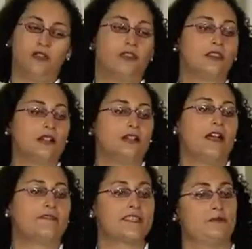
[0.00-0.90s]
The
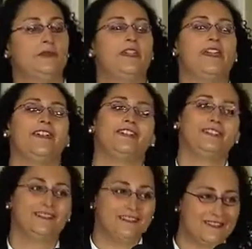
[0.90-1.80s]
FCPA
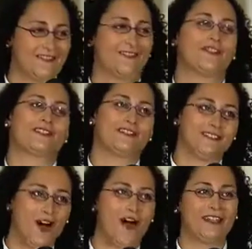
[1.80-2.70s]
is, of course, a
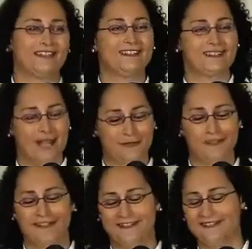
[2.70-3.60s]
long and
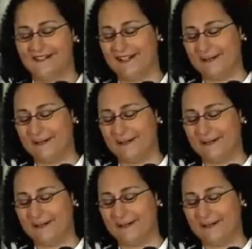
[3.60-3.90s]
complicated